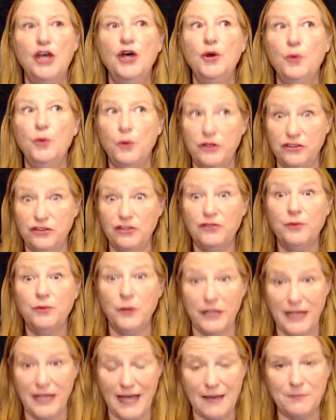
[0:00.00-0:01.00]
which is
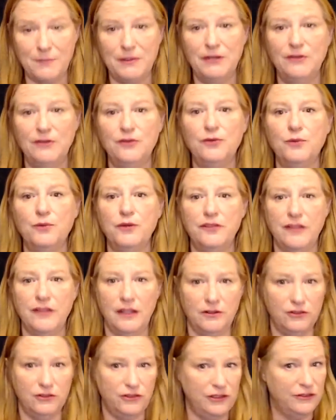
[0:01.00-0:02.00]
what happens with
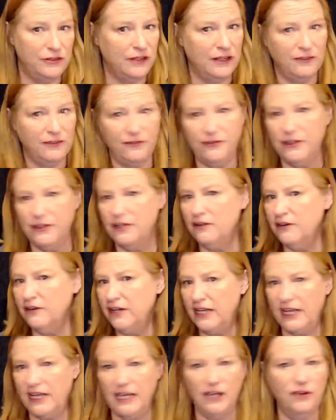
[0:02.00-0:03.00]
energies like fear and
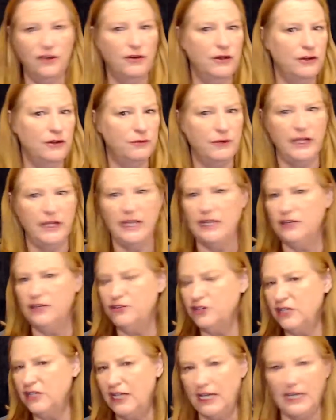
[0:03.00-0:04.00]
anger and rage
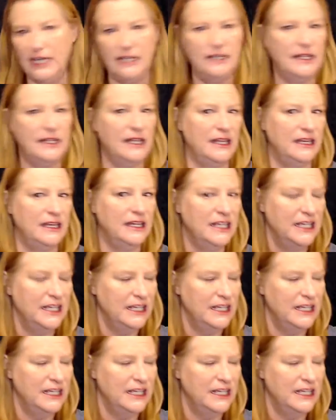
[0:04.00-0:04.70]
and hate and